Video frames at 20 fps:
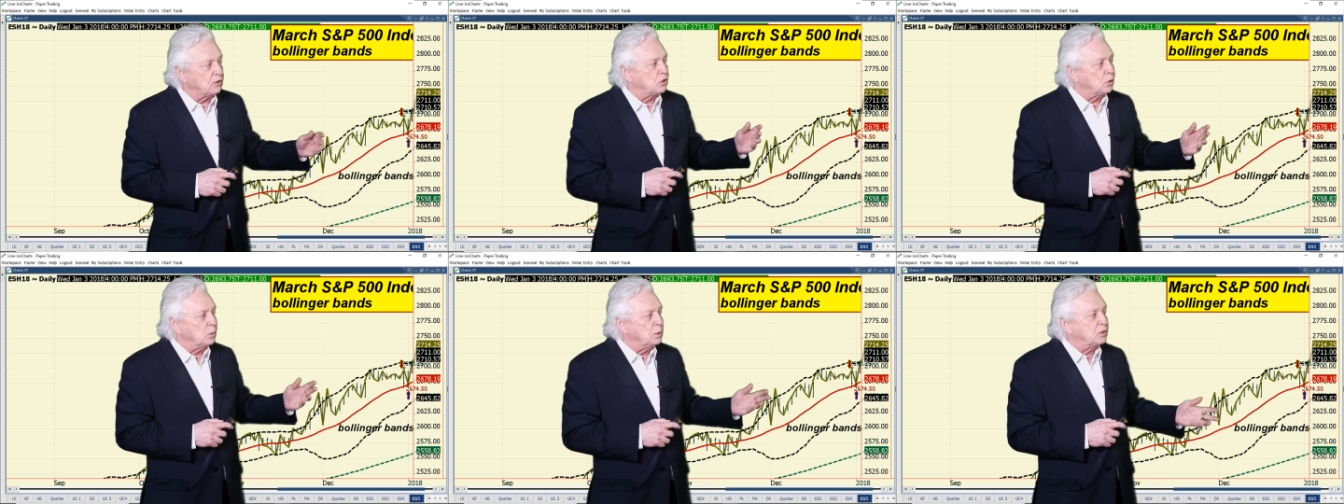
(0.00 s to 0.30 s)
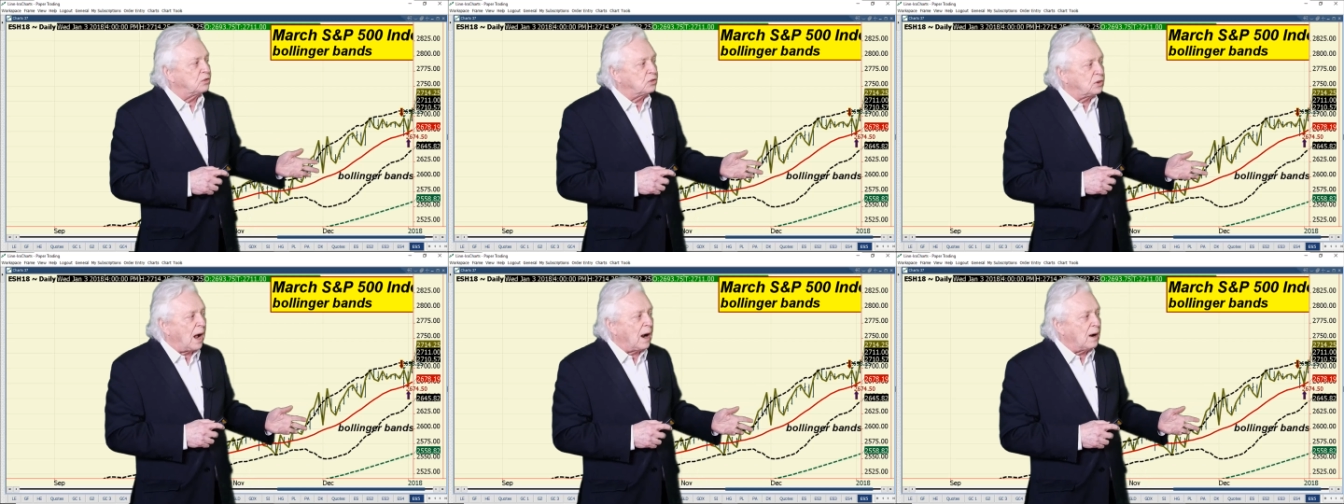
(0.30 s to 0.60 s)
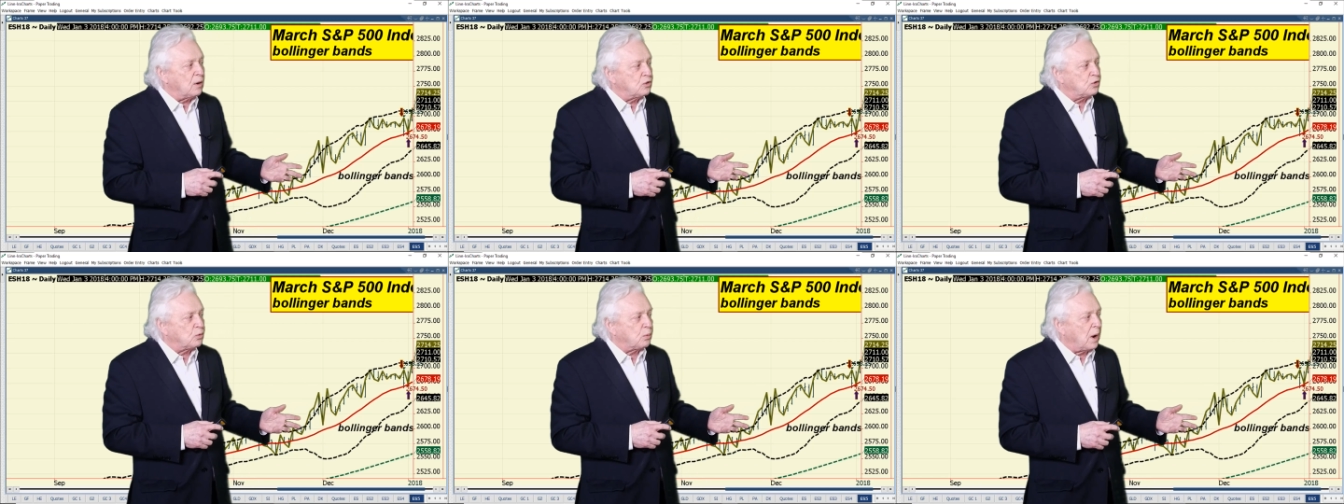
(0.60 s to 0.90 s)
So it
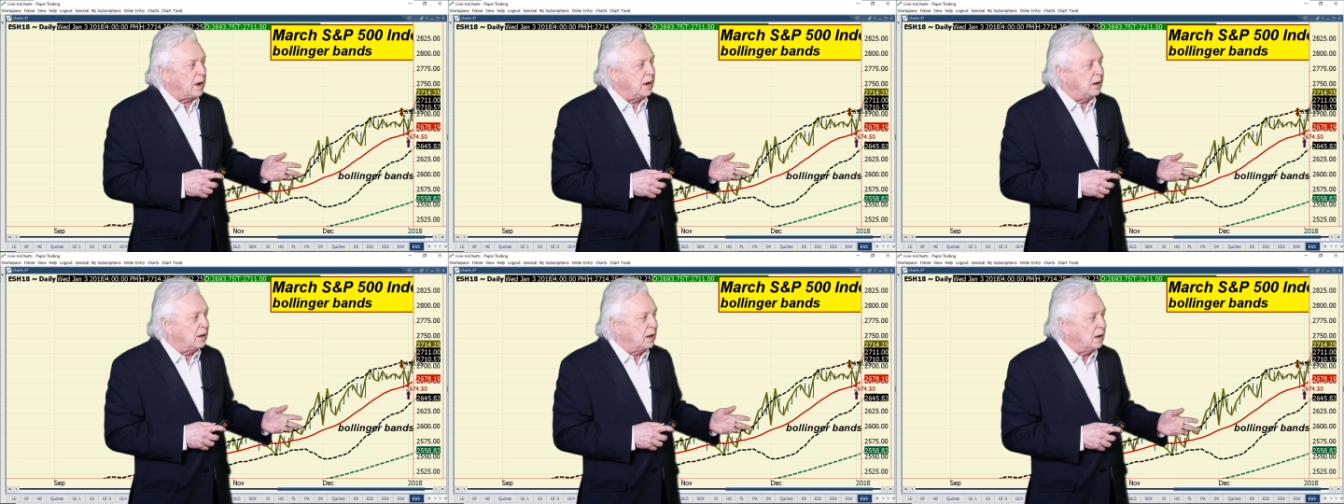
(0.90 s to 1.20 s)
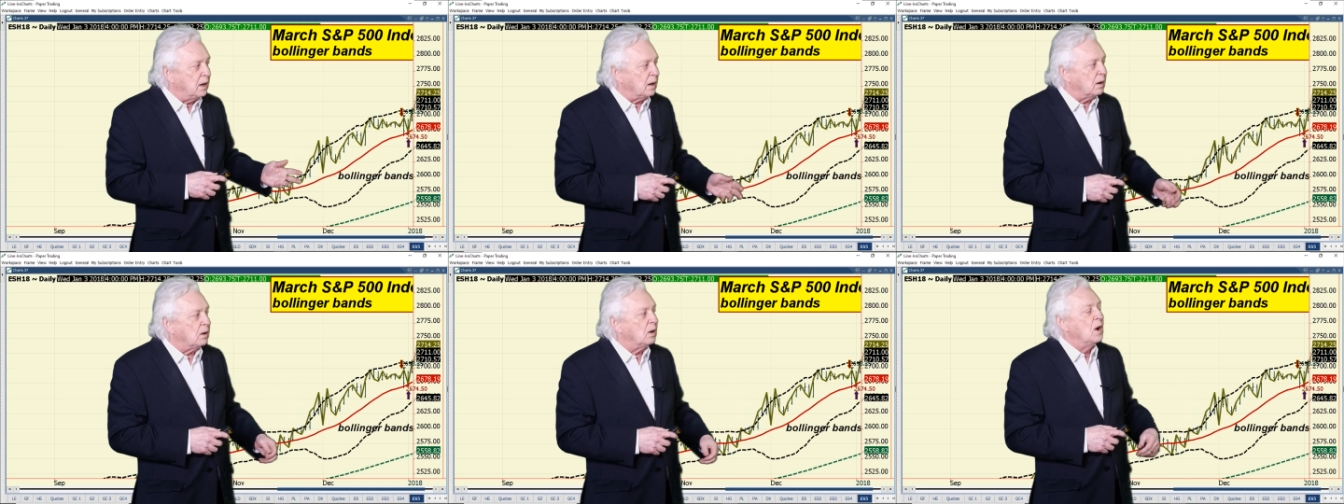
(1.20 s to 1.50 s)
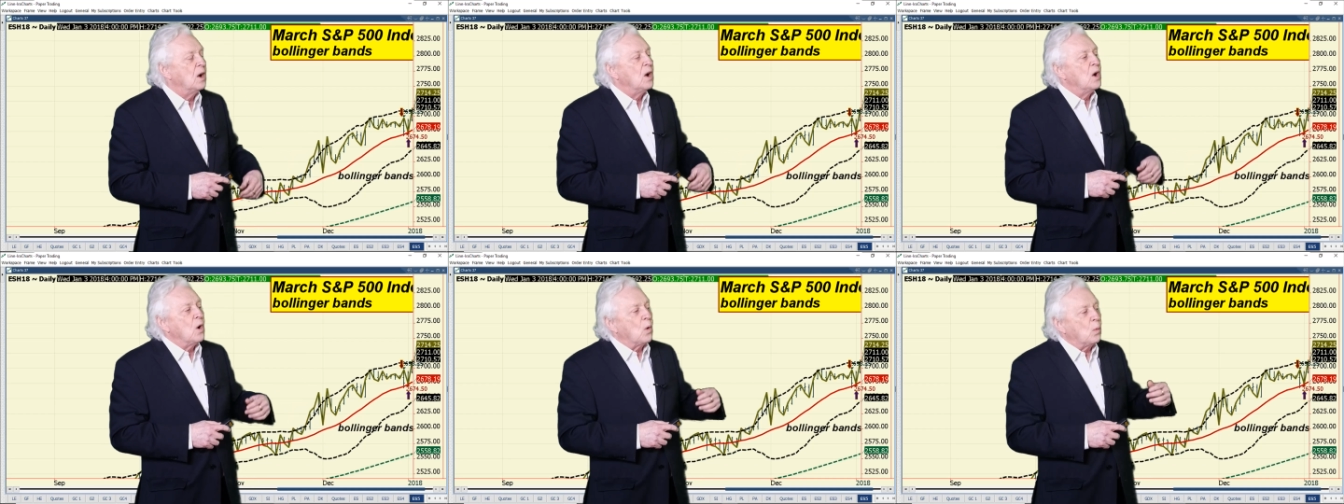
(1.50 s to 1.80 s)
starts right here
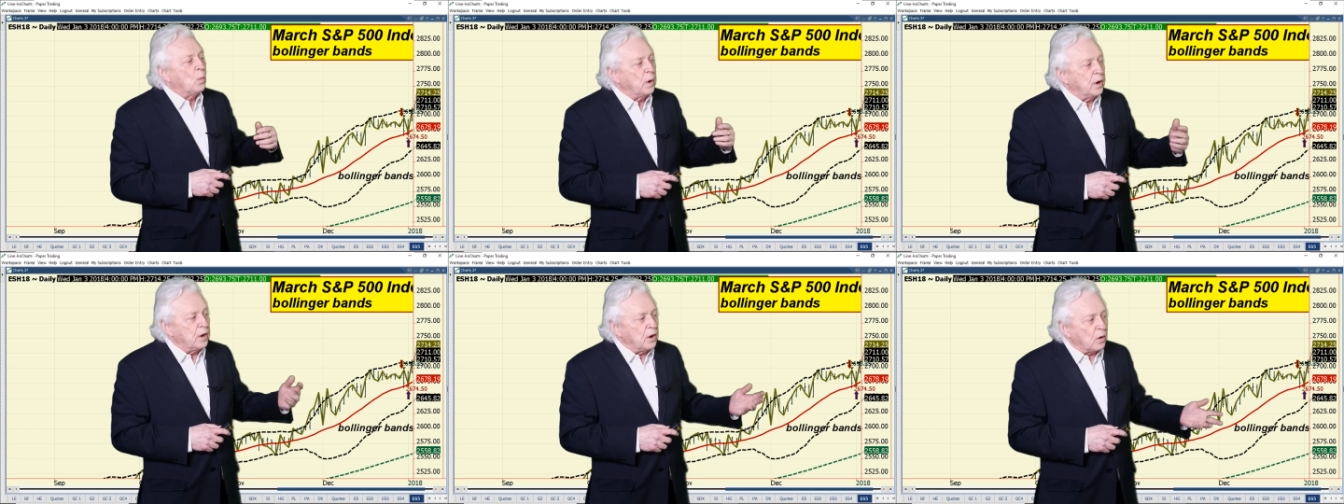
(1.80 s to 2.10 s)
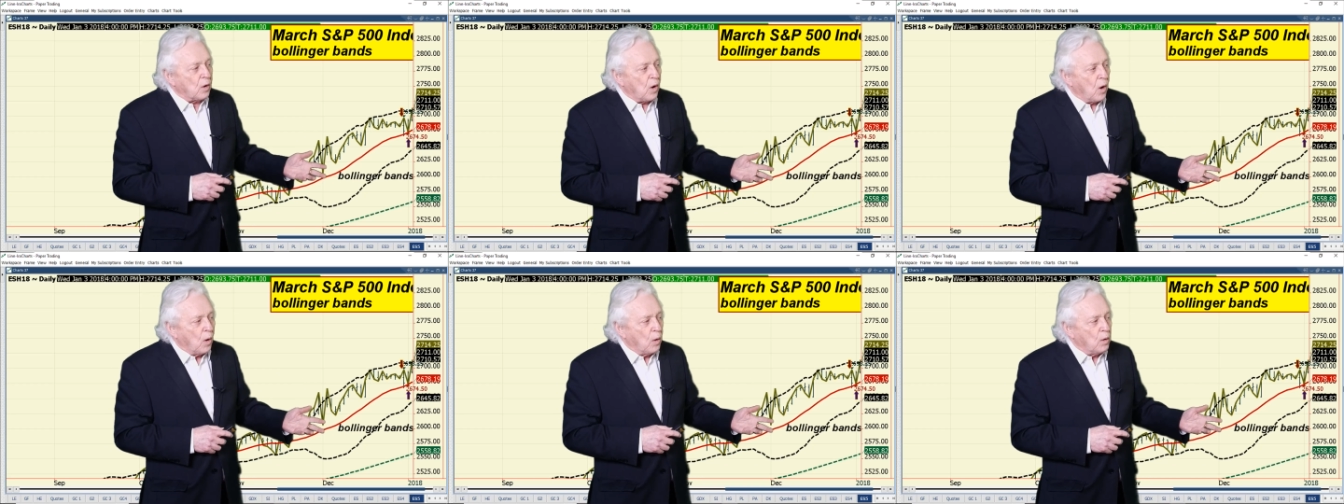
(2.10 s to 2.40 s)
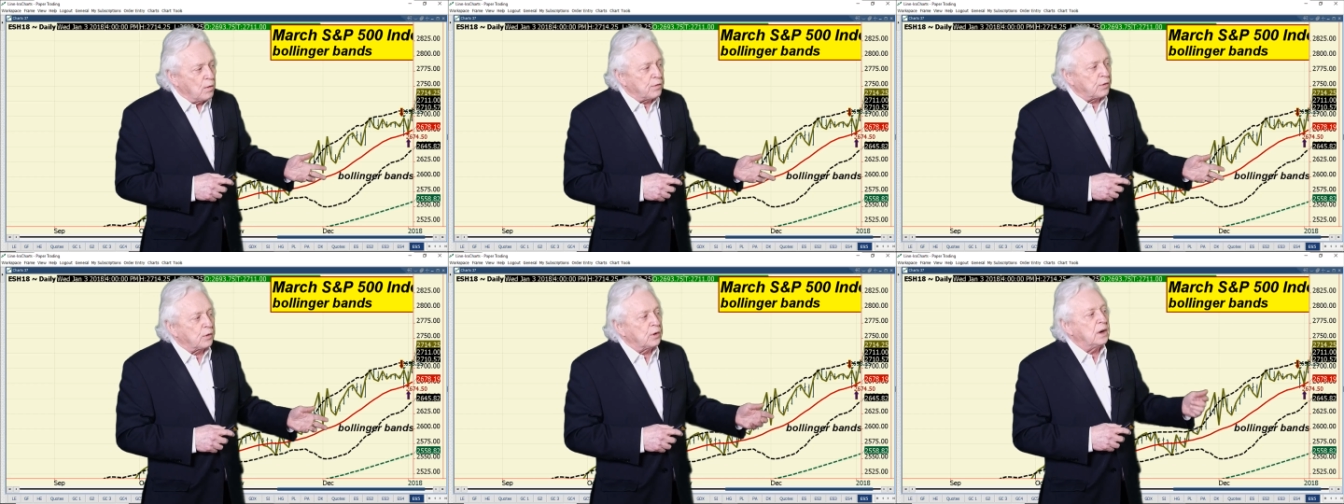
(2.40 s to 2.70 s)
where you're
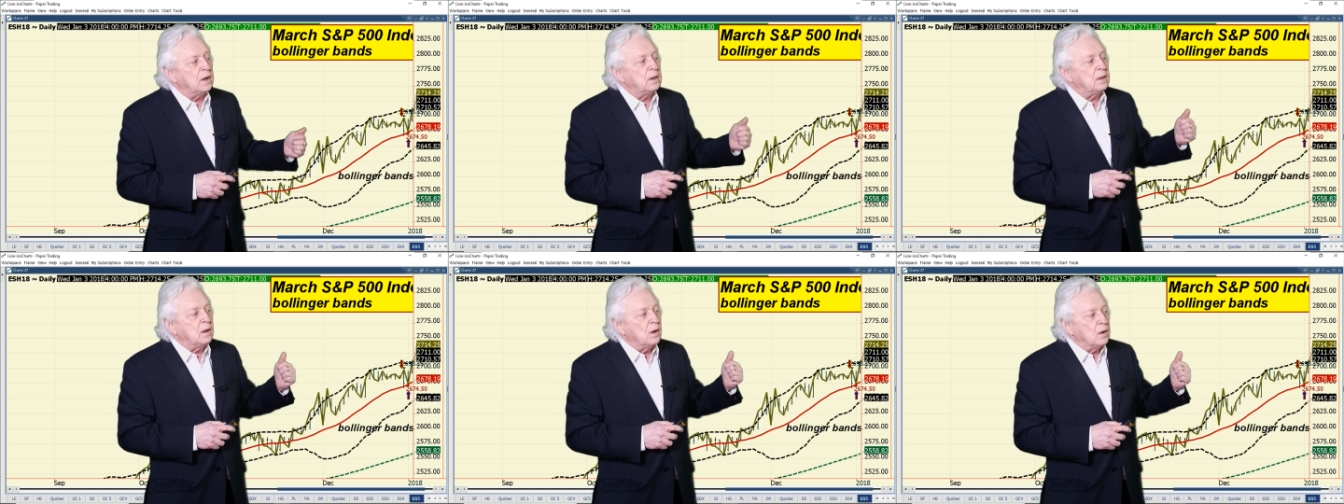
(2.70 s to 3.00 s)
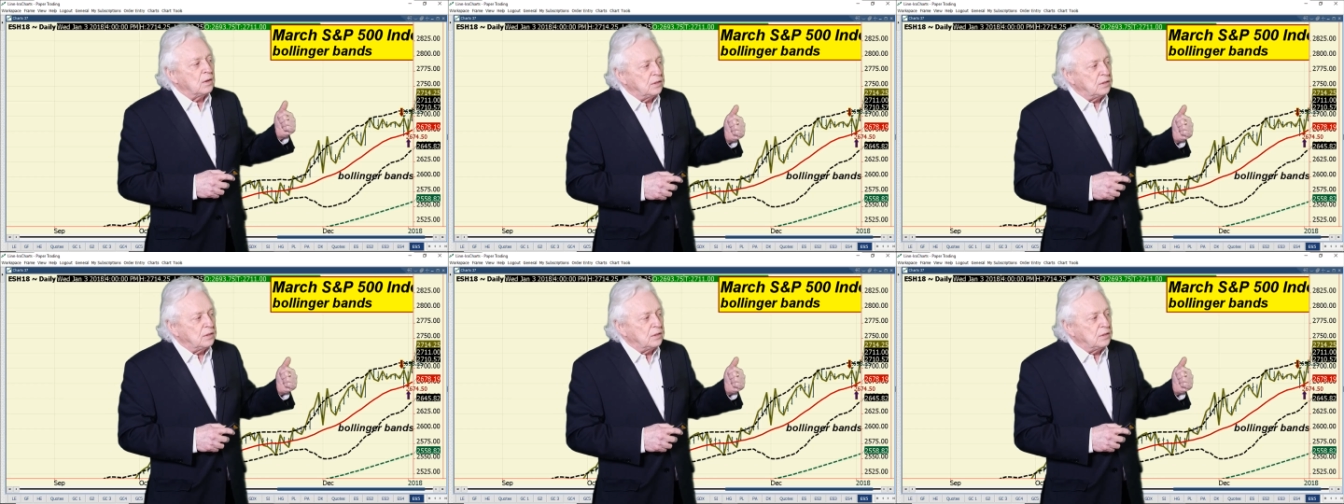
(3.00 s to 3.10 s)
over it